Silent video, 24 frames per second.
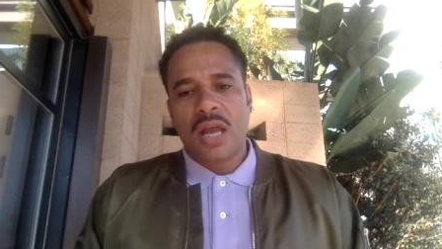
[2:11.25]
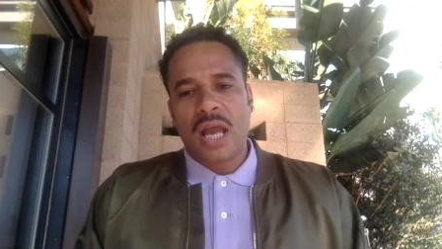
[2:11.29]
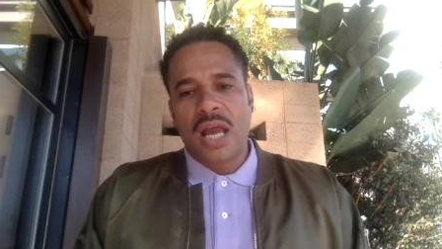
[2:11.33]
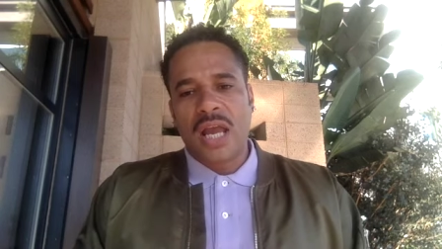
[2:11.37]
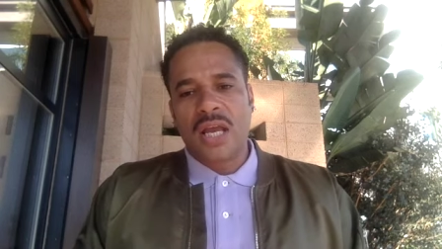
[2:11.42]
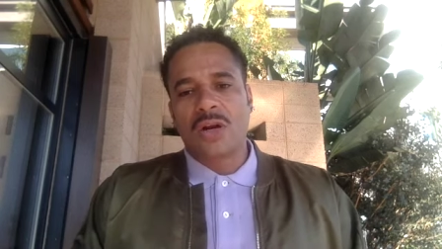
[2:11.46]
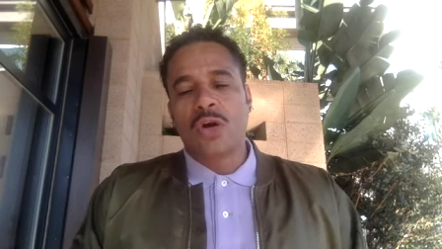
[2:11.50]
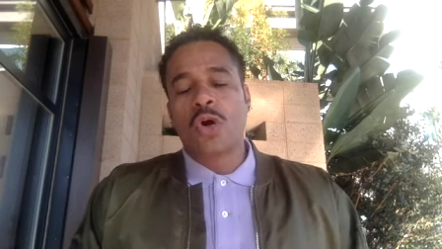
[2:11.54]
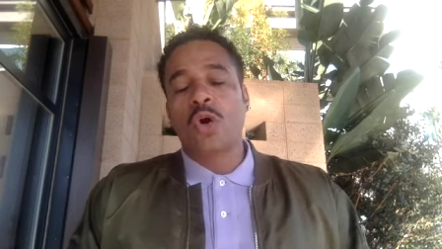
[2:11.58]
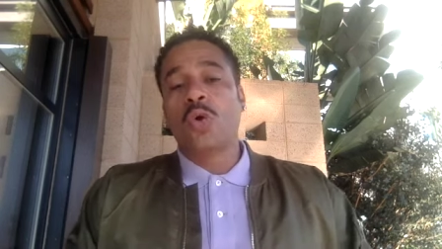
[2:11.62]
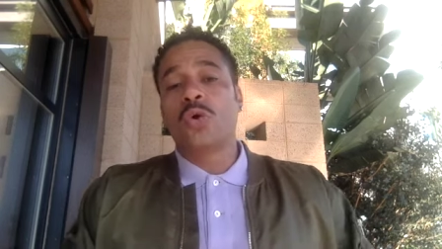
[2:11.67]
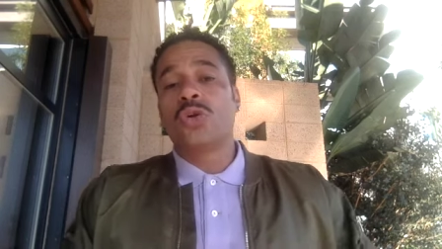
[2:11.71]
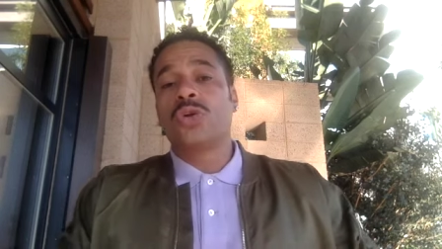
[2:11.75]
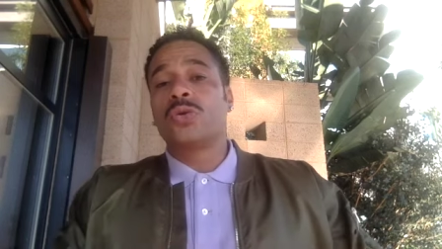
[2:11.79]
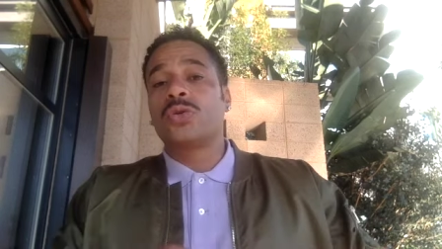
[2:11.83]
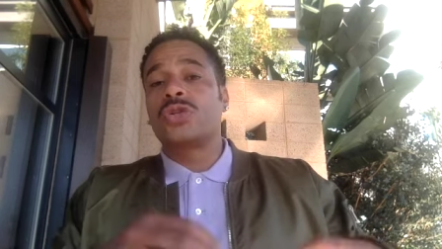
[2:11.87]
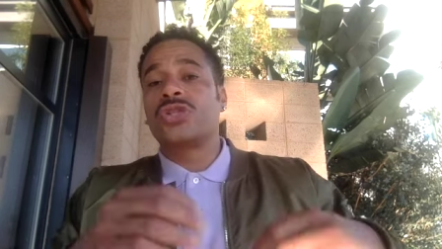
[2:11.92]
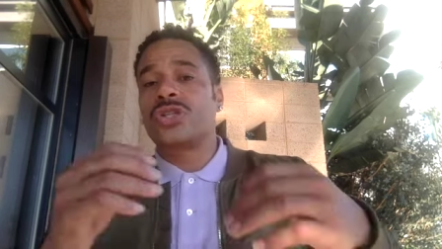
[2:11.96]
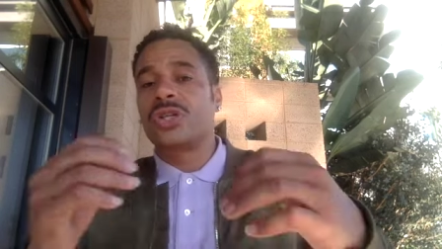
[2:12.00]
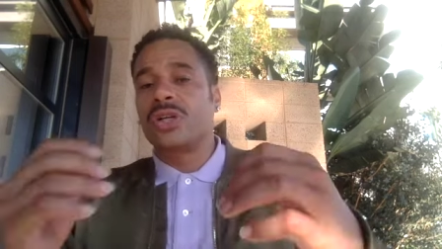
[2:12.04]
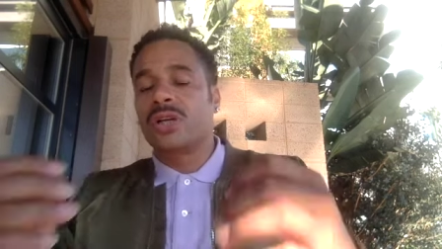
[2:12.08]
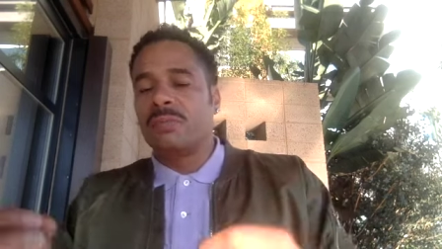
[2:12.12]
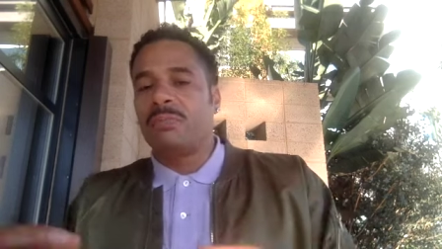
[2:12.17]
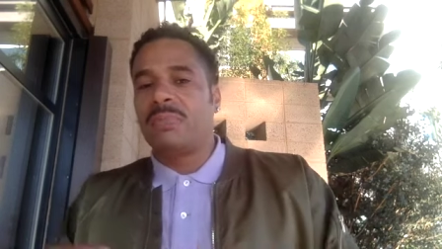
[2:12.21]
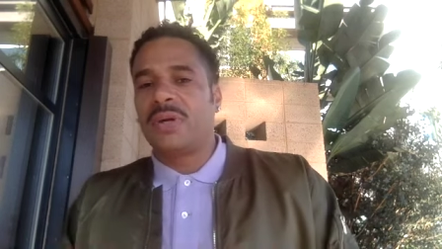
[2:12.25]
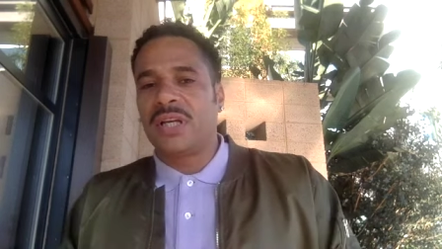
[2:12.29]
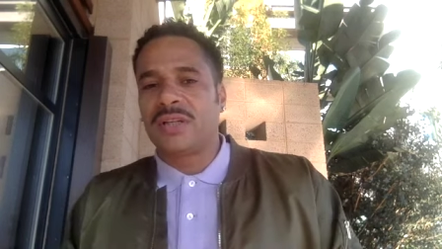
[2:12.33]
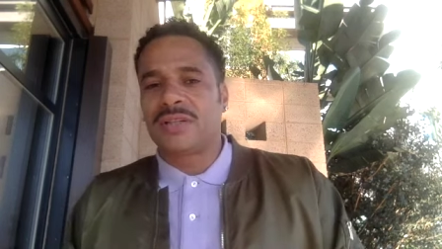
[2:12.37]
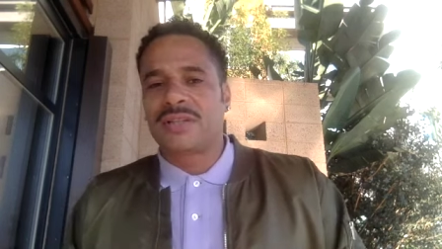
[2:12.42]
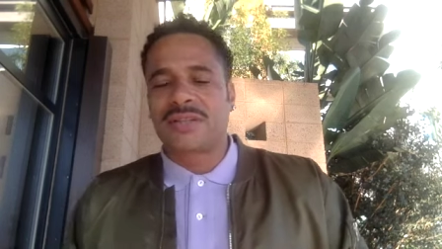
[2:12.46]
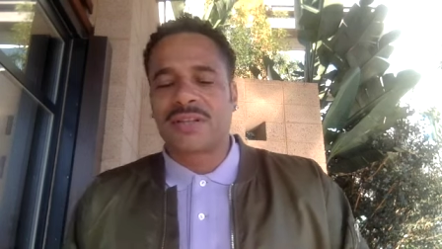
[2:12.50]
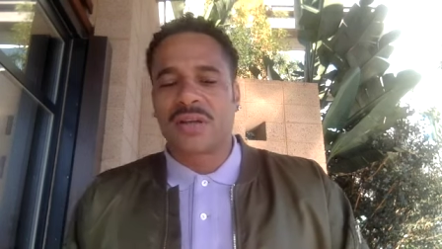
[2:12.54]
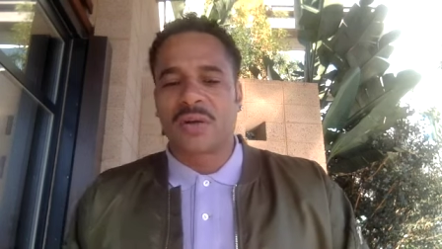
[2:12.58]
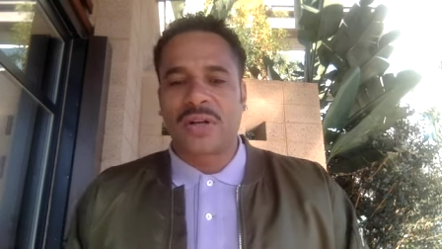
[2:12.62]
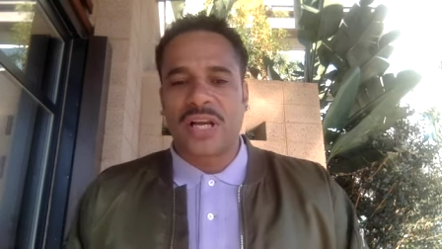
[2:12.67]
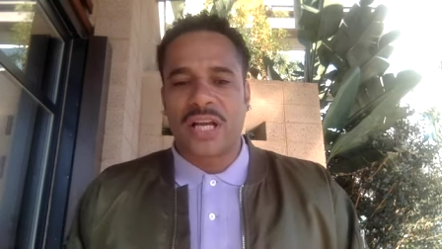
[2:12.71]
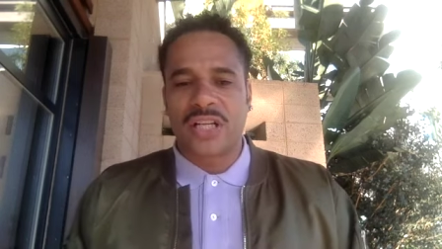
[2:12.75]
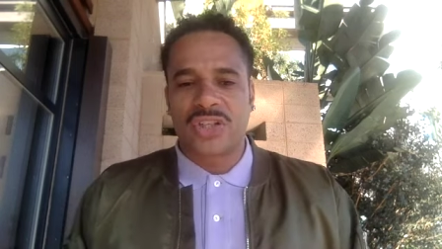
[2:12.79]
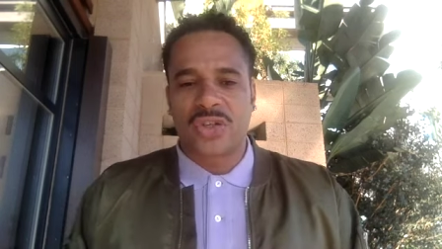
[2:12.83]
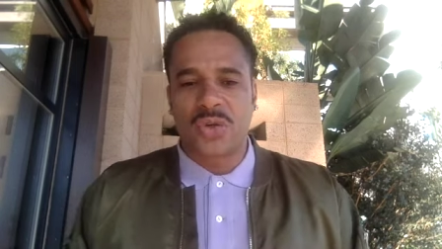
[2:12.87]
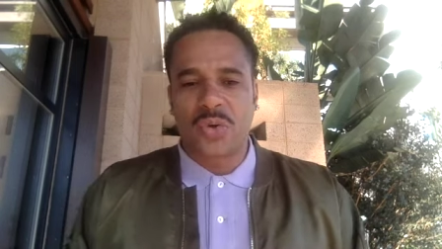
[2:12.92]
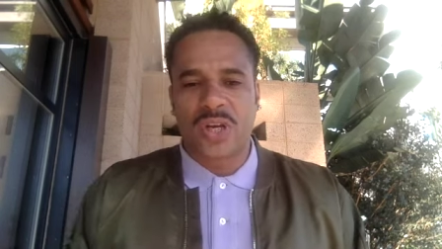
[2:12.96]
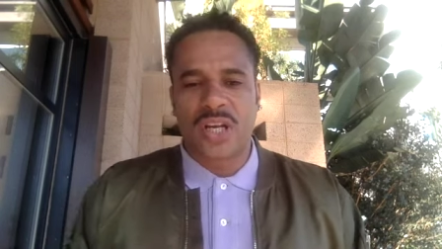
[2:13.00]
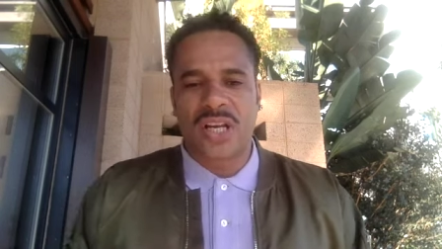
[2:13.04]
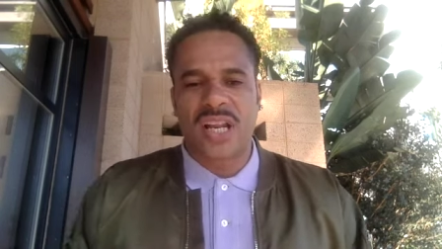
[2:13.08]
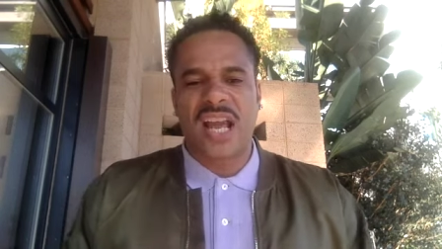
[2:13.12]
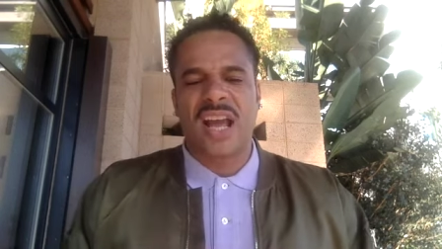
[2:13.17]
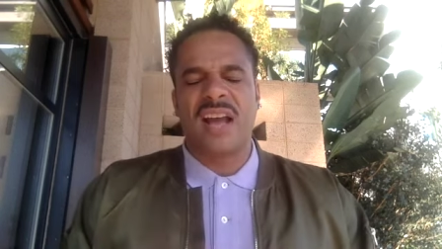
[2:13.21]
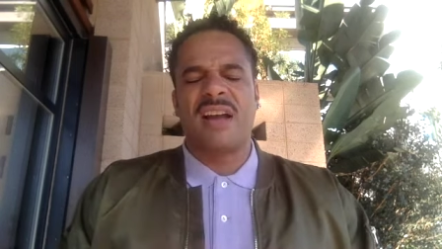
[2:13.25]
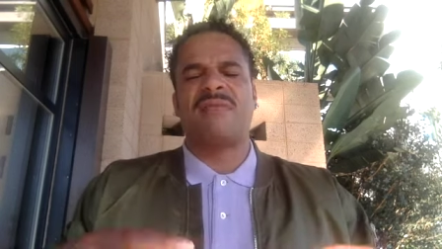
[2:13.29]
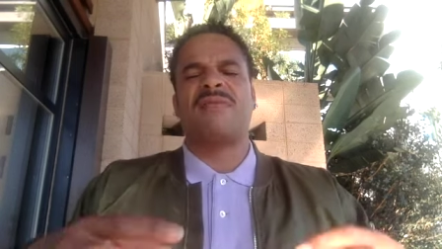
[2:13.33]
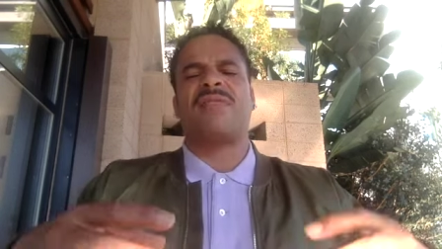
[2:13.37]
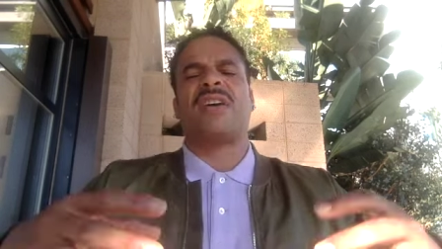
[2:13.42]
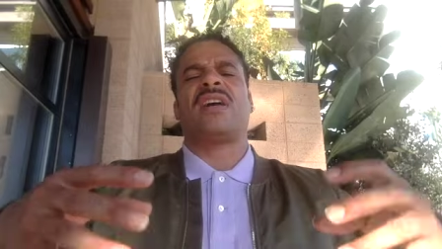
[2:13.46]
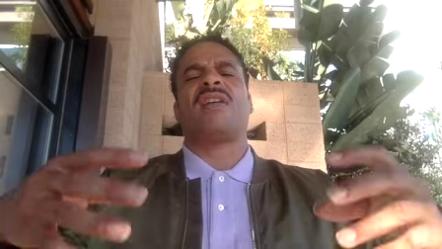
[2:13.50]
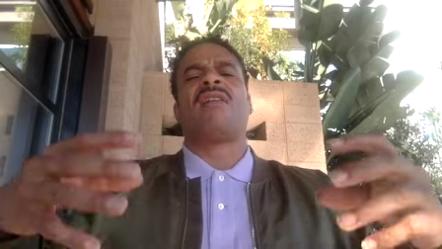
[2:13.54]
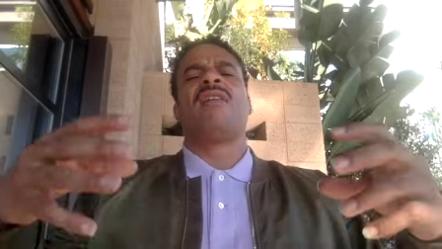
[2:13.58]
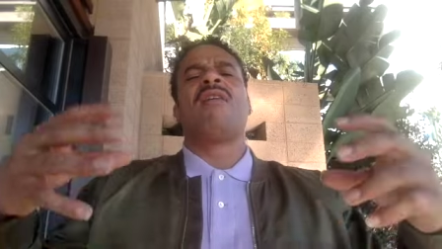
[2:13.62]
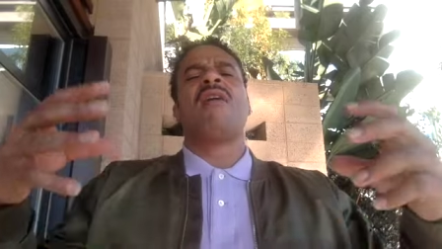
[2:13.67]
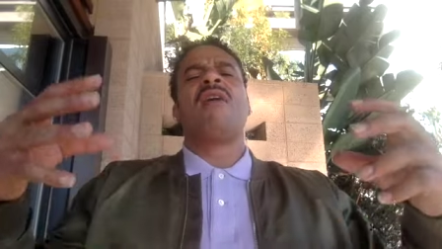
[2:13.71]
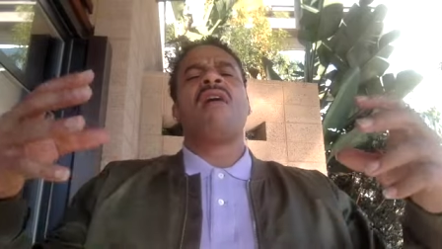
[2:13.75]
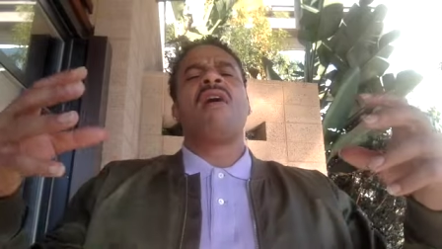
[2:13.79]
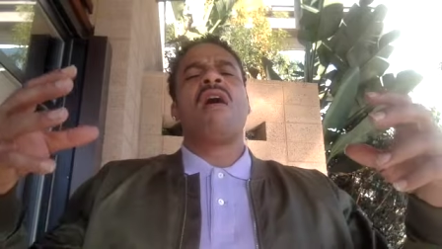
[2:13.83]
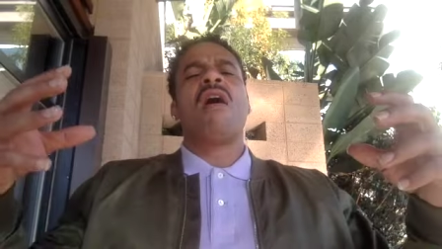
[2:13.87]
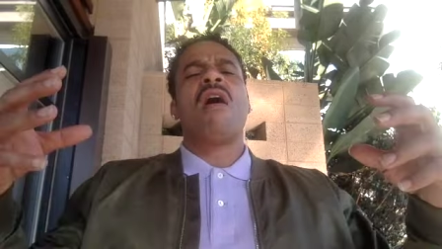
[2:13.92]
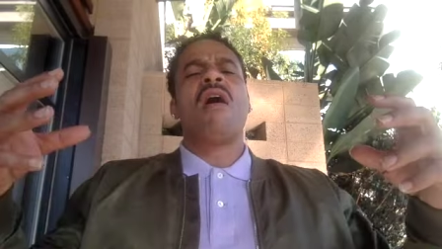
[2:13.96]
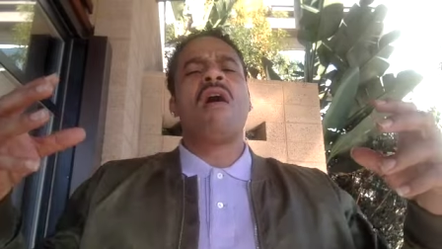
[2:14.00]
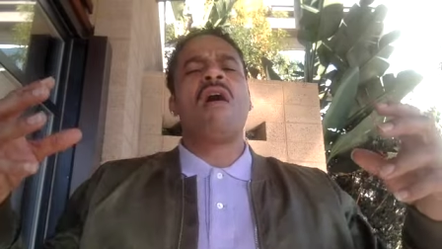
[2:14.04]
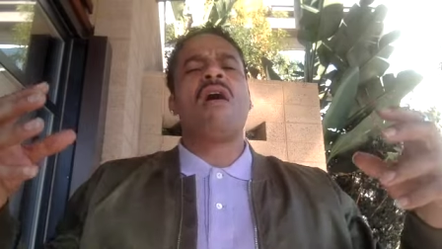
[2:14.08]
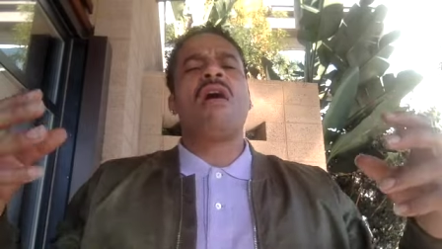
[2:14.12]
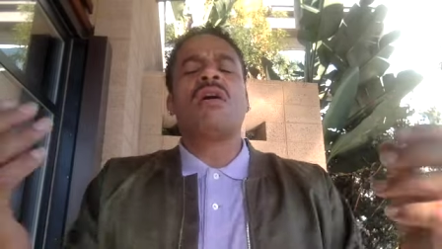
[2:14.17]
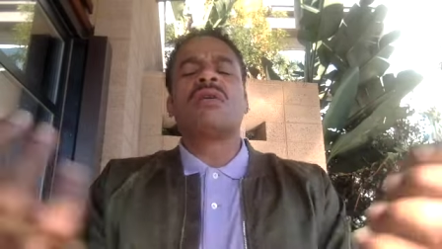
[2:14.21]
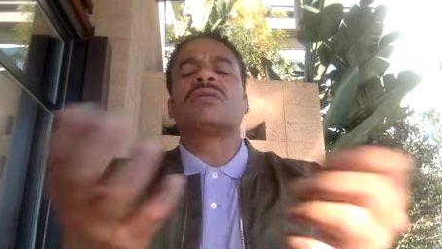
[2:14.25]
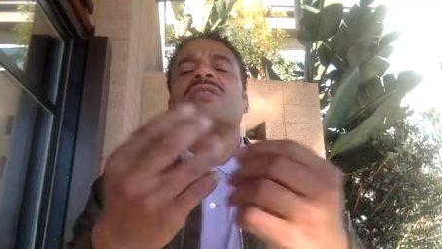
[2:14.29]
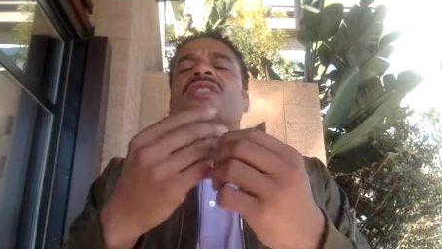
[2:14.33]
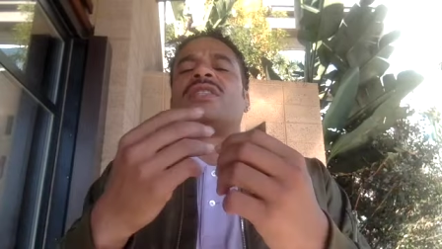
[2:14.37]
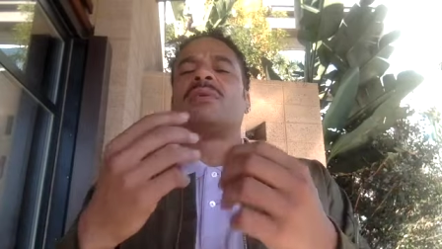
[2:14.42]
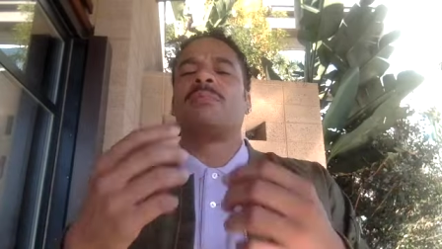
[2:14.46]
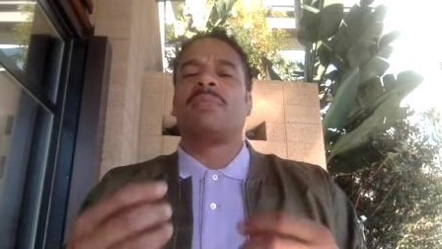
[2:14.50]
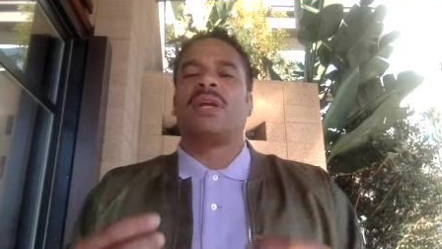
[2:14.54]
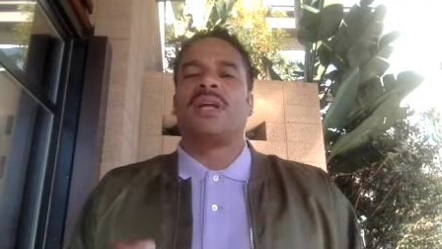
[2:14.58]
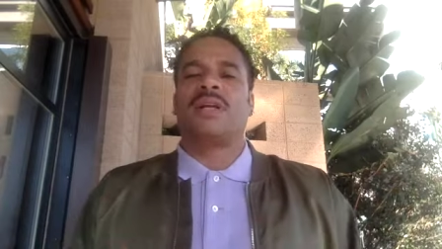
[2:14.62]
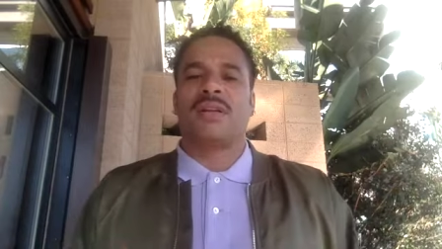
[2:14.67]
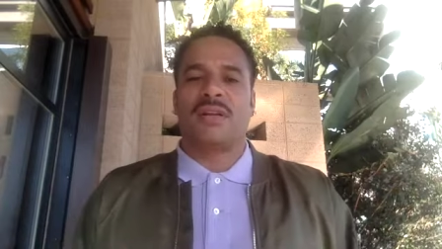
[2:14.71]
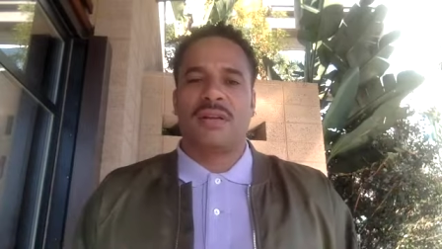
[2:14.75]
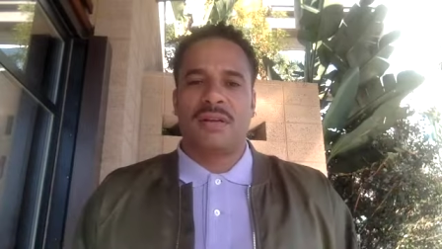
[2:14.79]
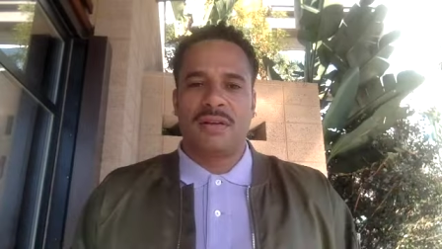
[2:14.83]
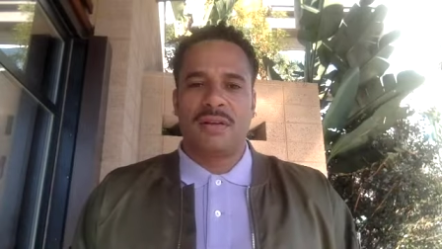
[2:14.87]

and who you should be so that you can have that ultimate